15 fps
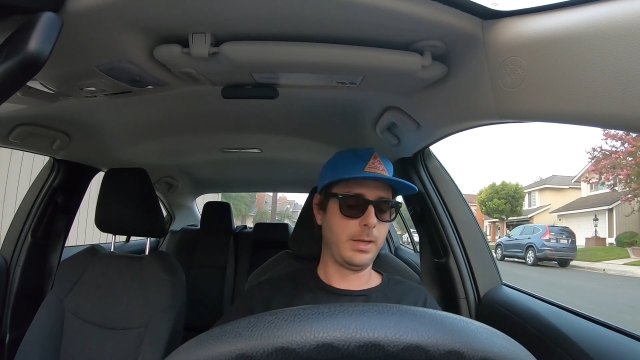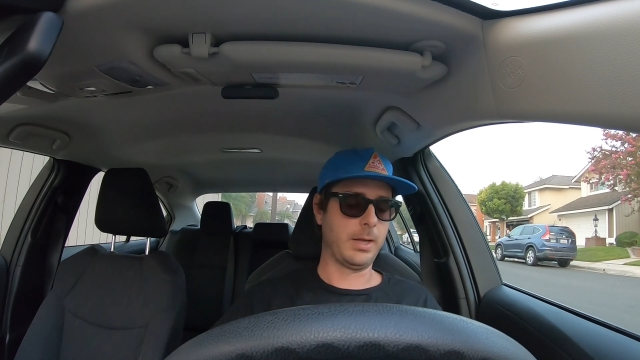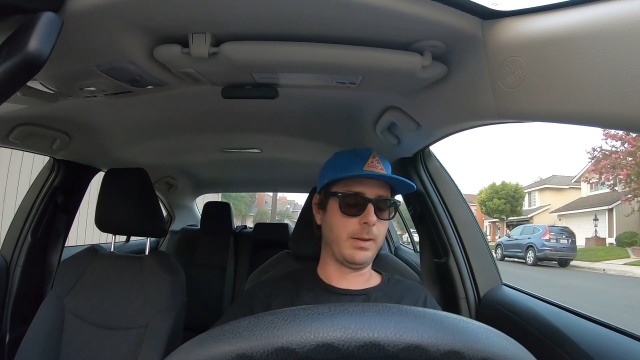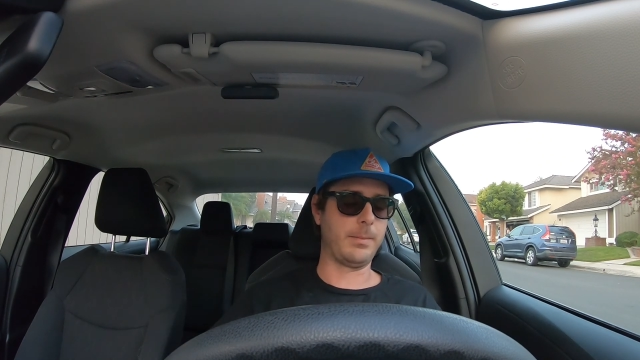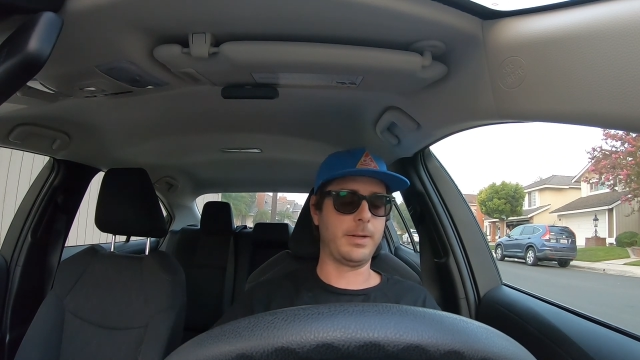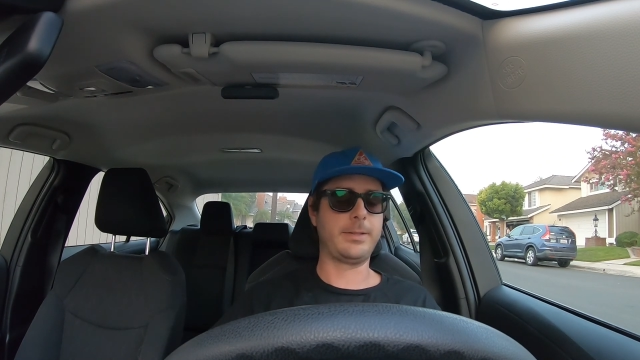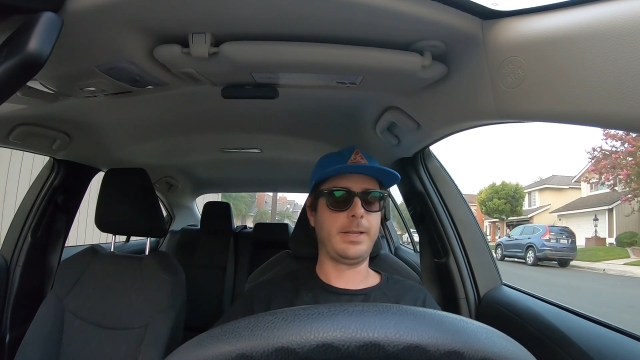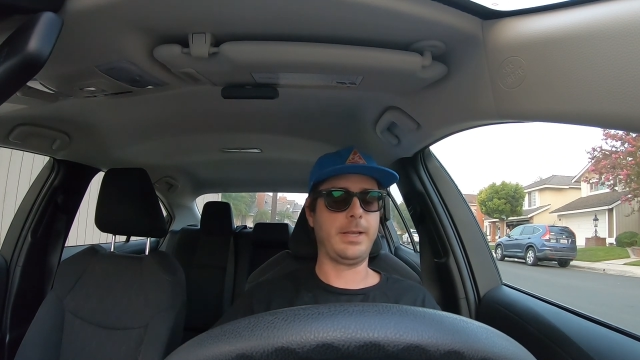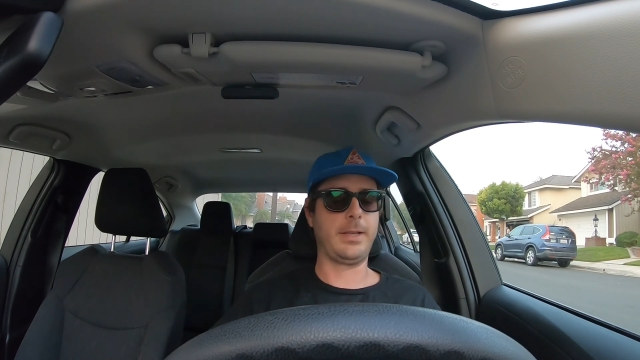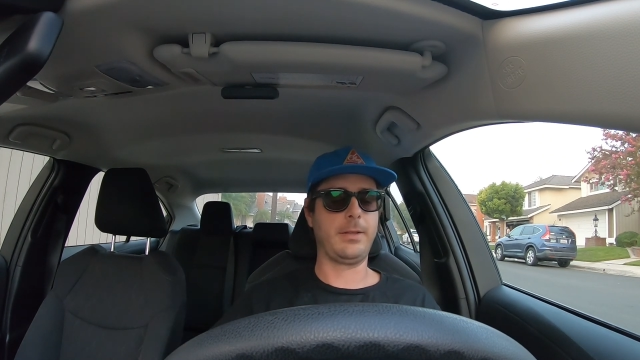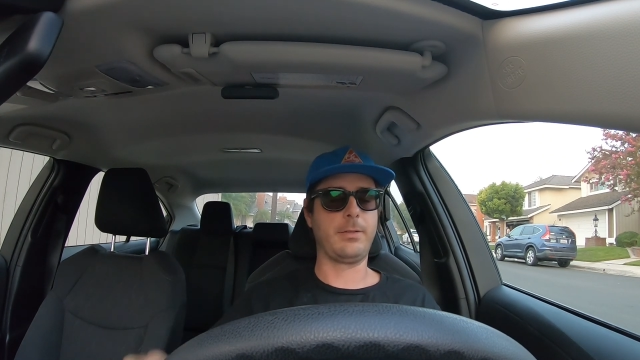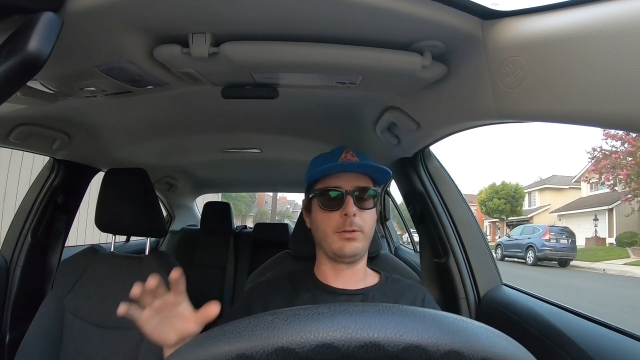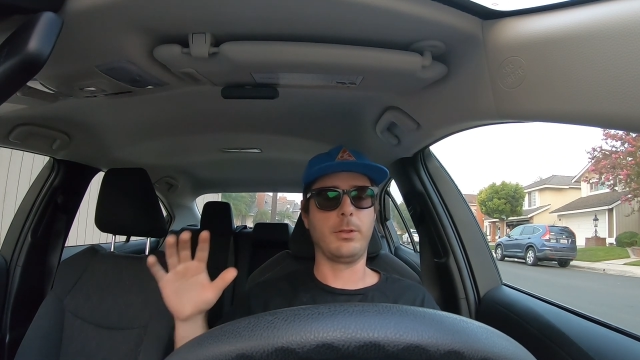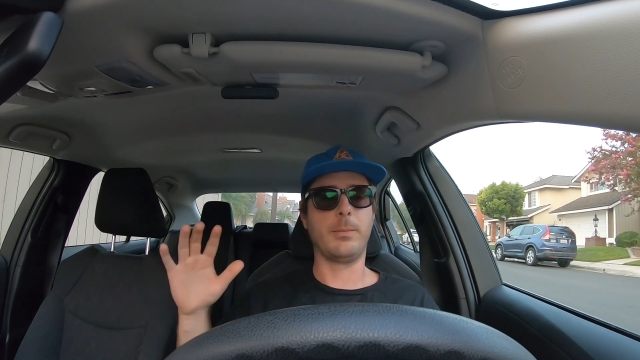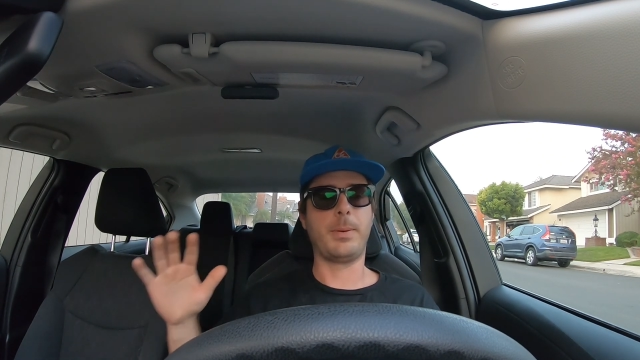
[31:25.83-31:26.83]
I'm going to take you
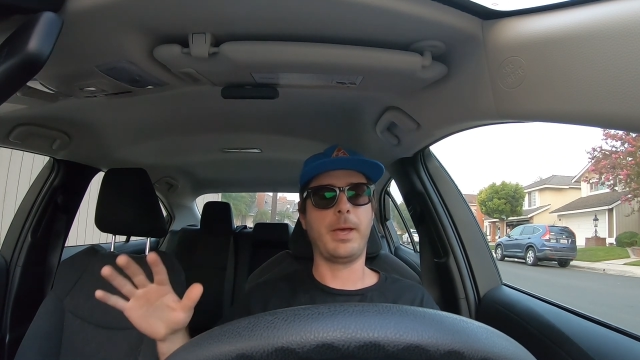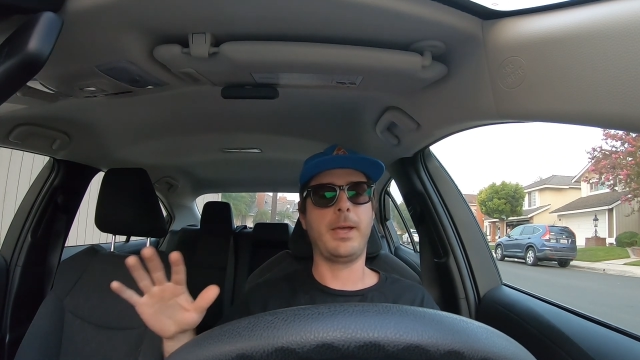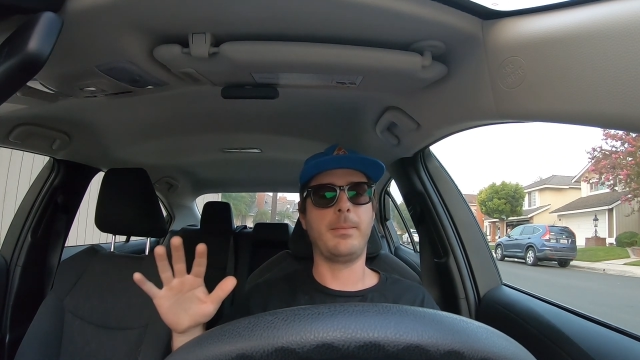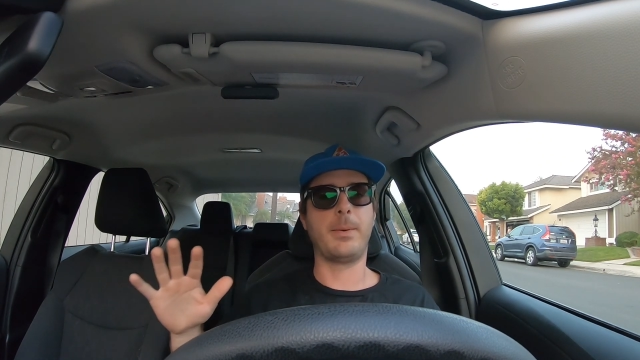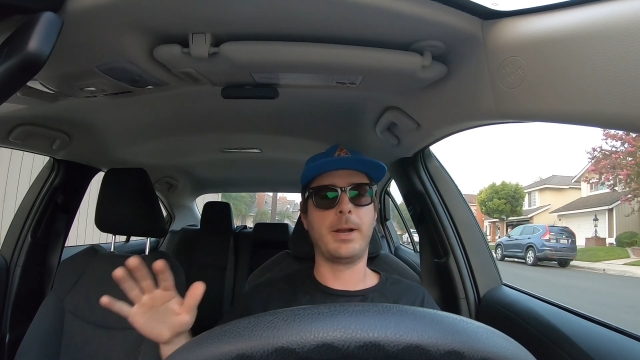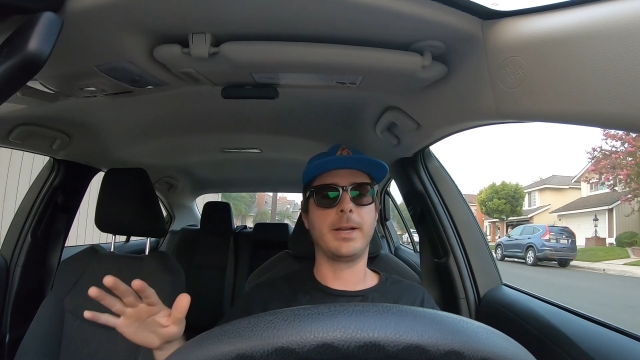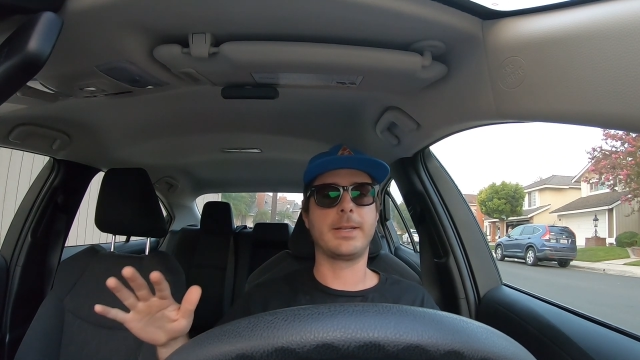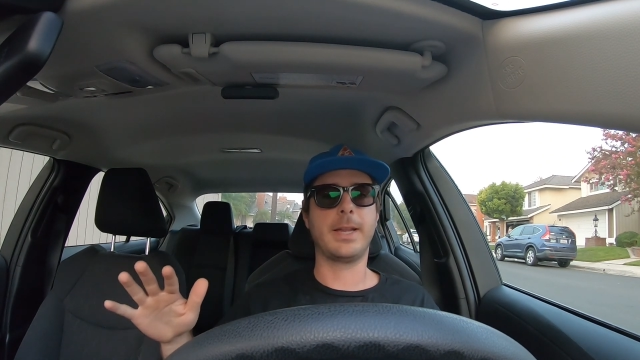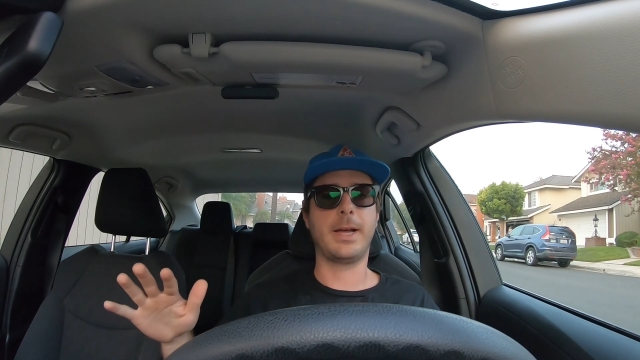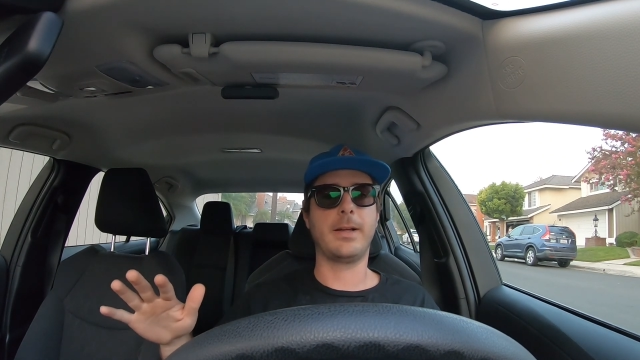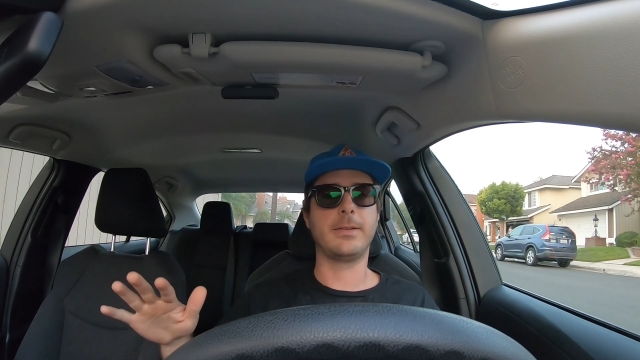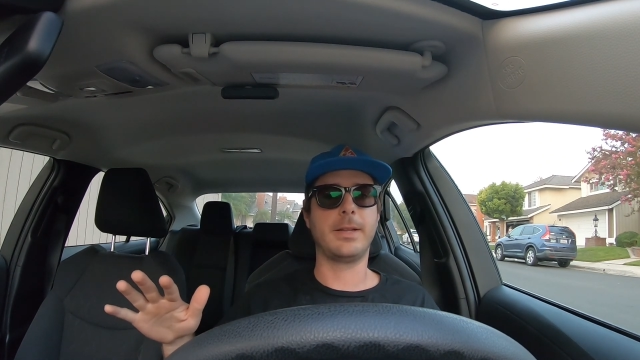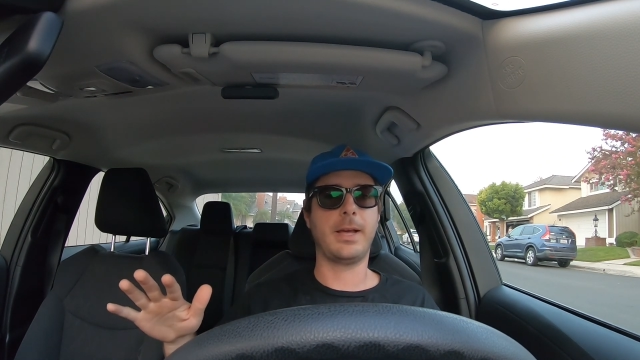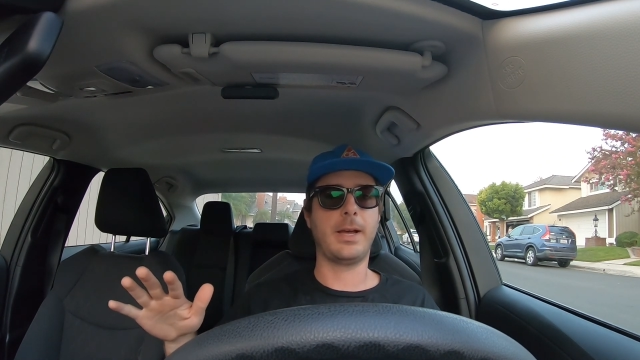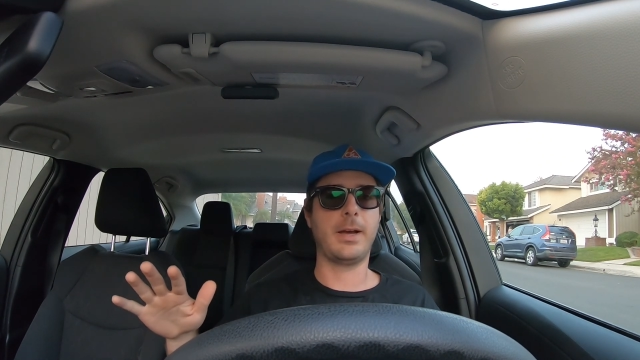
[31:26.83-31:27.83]
through the pay
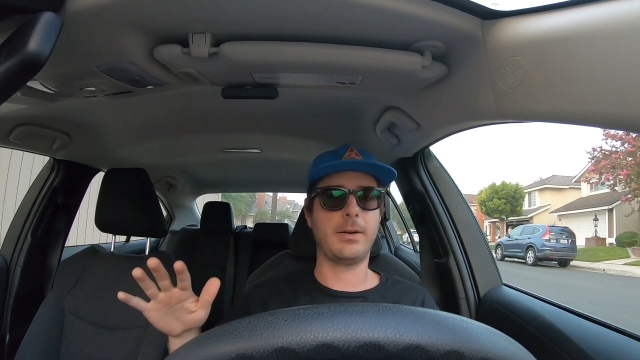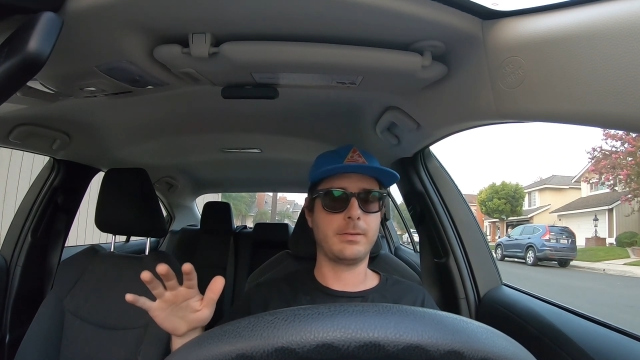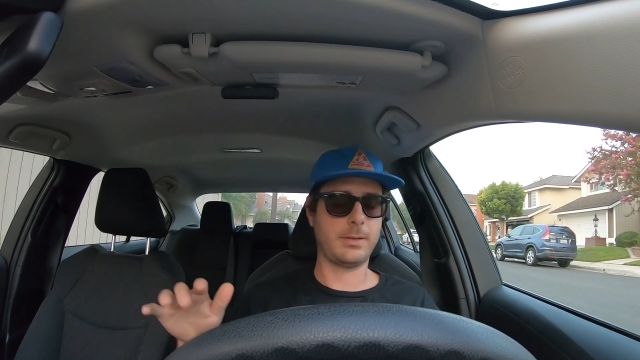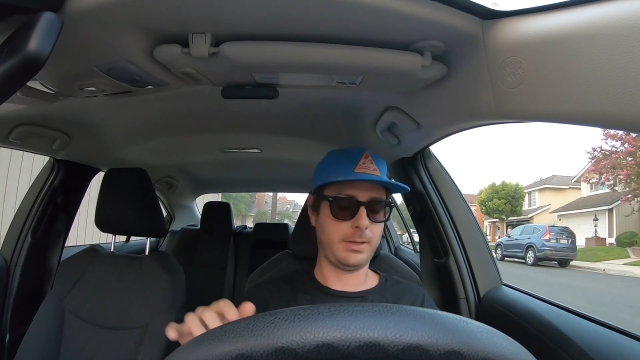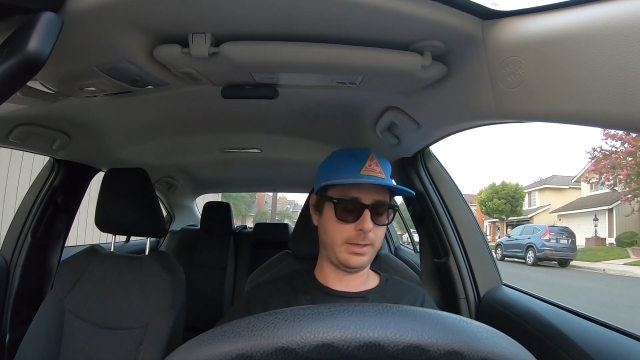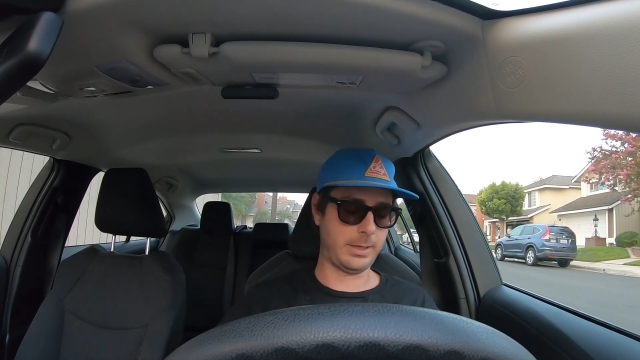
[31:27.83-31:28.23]
breakdown now.